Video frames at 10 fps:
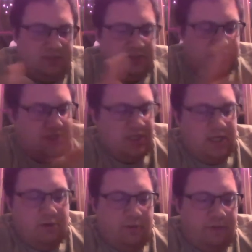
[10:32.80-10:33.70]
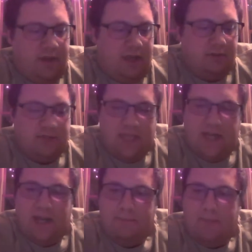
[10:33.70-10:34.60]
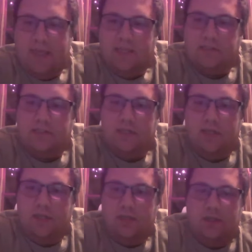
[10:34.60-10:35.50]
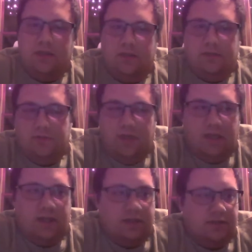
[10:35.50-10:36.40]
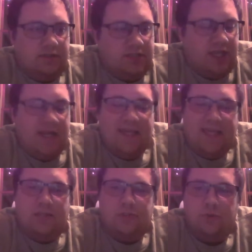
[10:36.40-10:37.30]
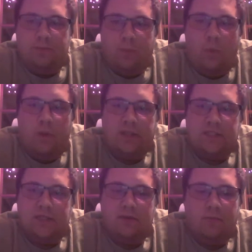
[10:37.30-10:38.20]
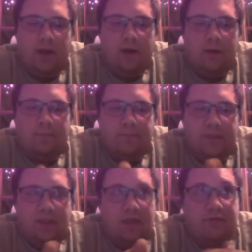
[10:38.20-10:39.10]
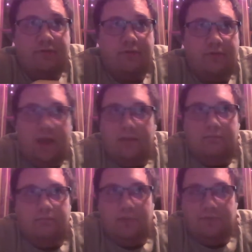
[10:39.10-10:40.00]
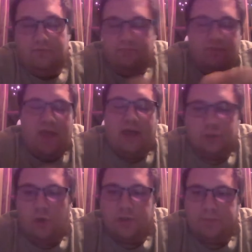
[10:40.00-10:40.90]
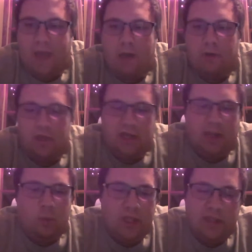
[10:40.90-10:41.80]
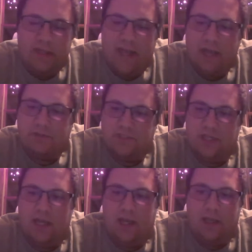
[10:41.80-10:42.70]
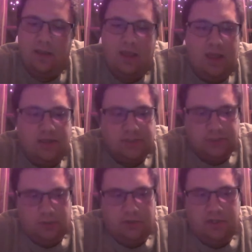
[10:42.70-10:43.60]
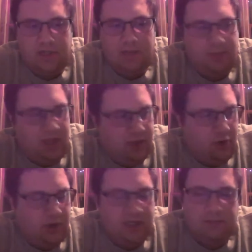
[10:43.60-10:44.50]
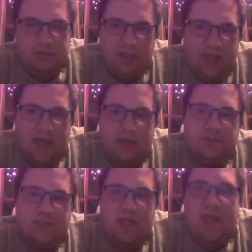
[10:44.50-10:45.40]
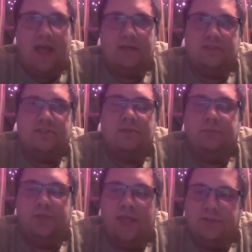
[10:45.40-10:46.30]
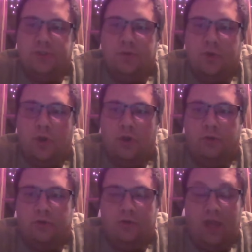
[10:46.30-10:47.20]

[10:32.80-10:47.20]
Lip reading: sitting here on the ground. Can I make it? Can I get it to a point where if the house lost power, could I wheel it outside, start it up, and hook it up to the house as simply as you could